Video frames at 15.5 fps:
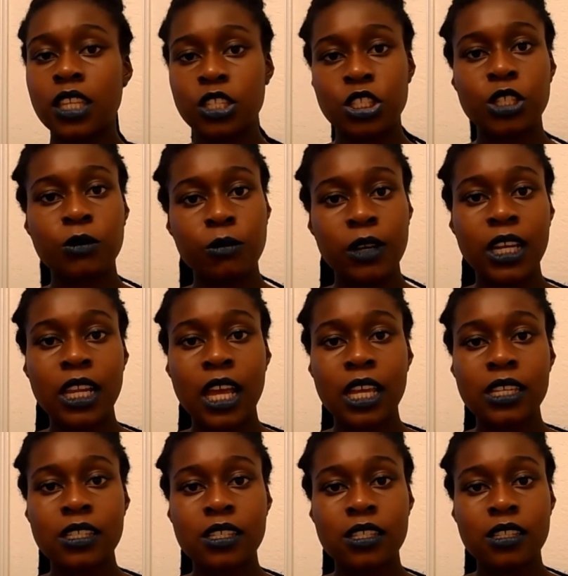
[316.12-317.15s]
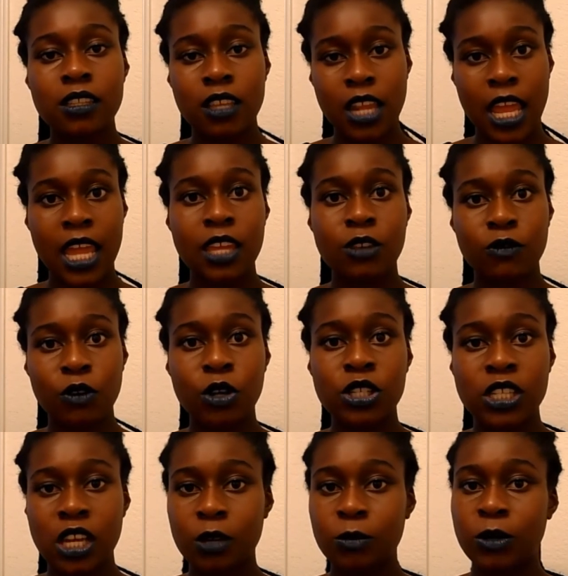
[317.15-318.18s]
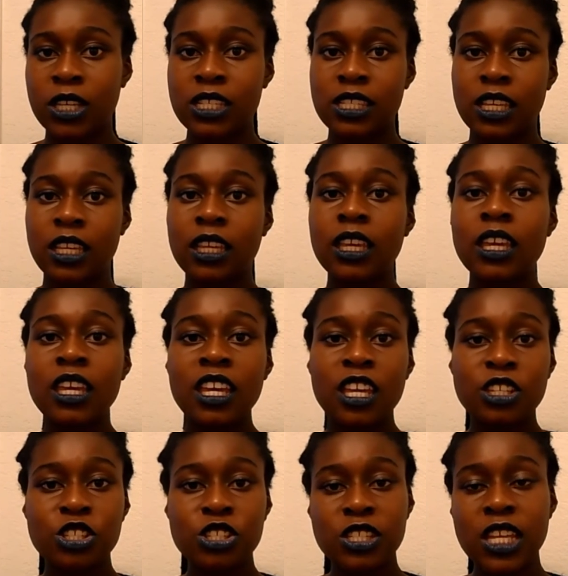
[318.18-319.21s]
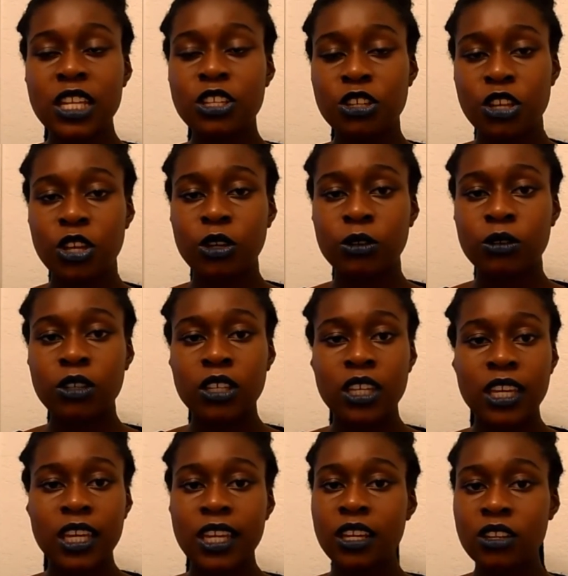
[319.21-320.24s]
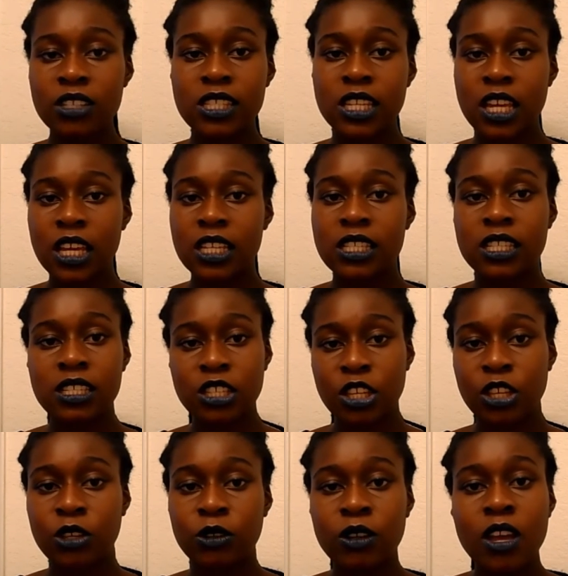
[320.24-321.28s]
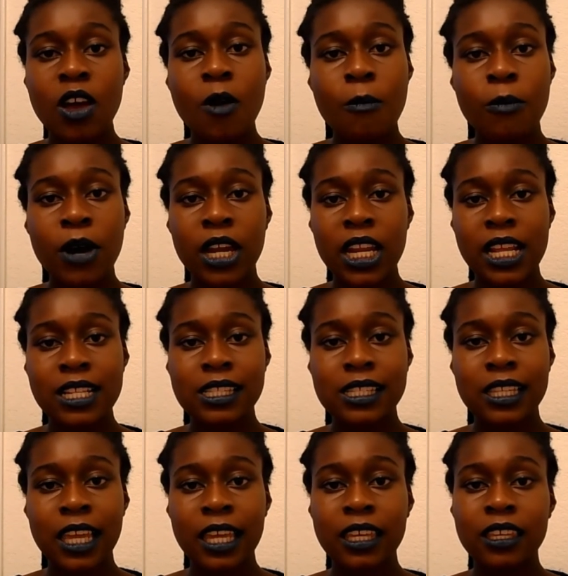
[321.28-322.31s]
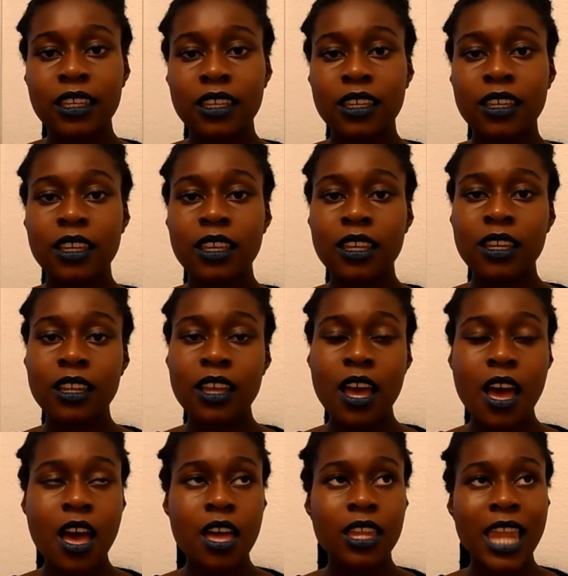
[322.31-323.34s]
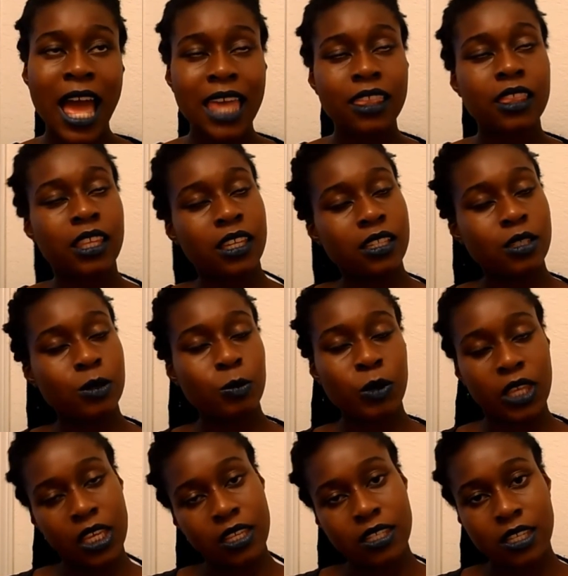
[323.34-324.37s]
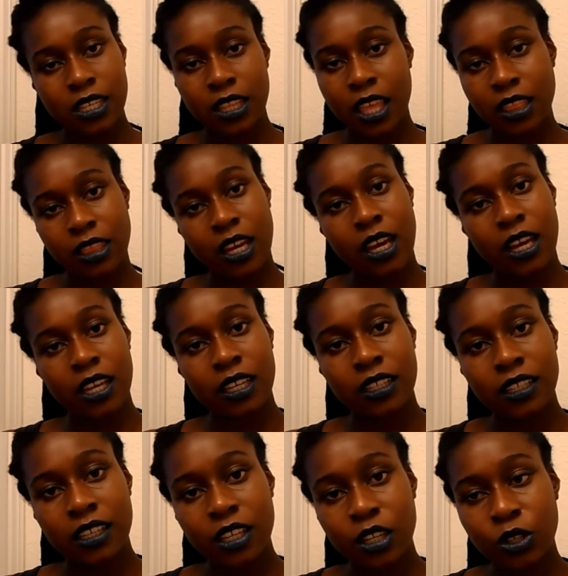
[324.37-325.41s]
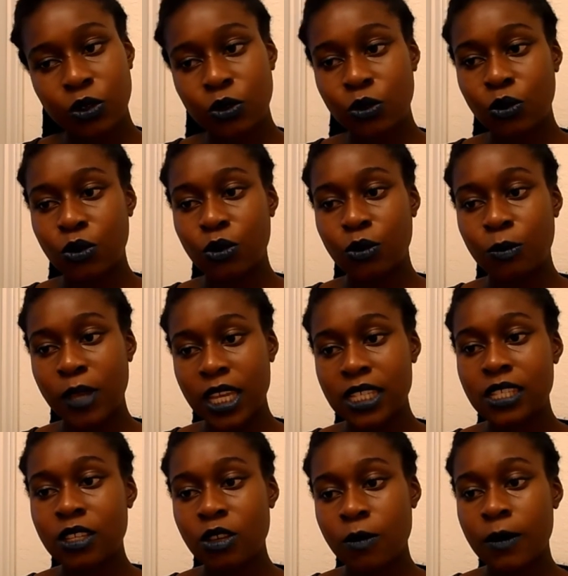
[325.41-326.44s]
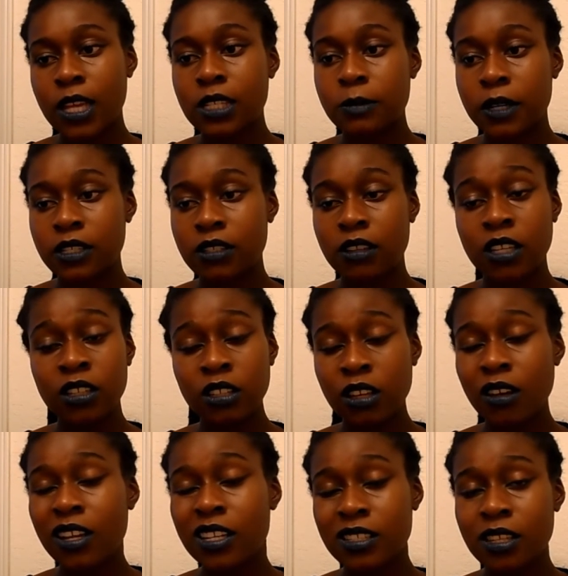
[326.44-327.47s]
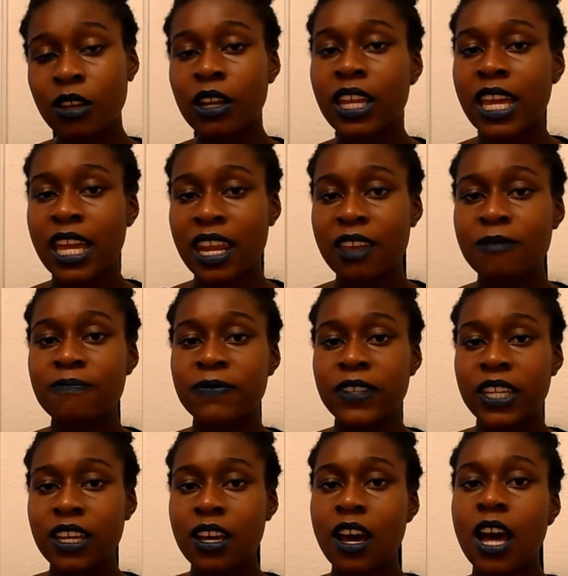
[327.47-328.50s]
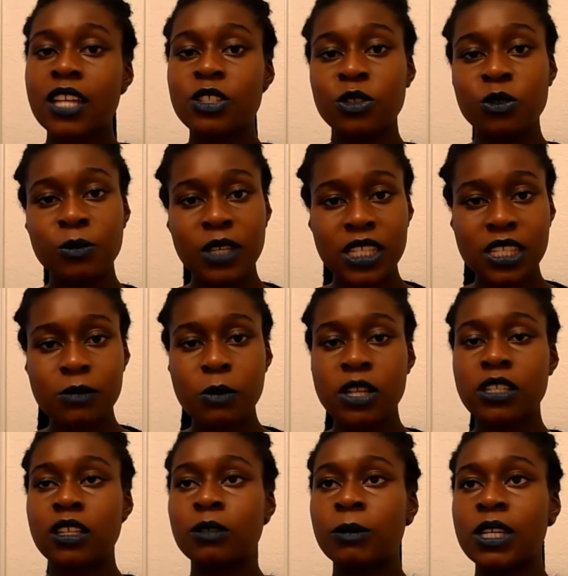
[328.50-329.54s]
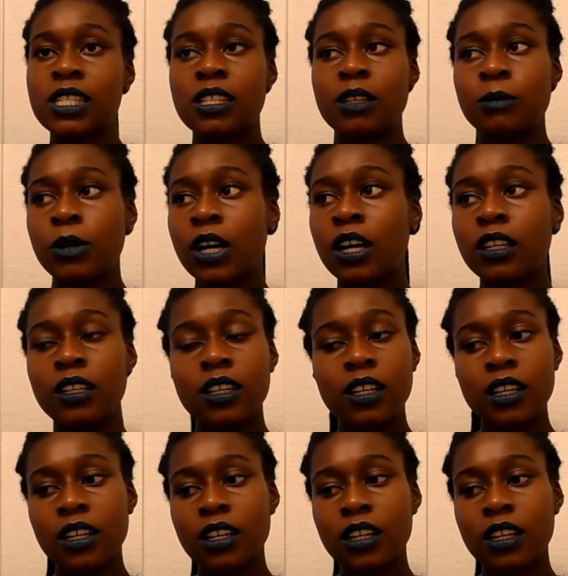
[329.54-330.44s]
that she realised that, hey, you've got a tongue piercing. And she said, you know, it looks nice, it's cute, but it's like an athlete piercing their thigh. You're piercing your best muscle. And you know, I totally get it. I do miss my tongue piercing, but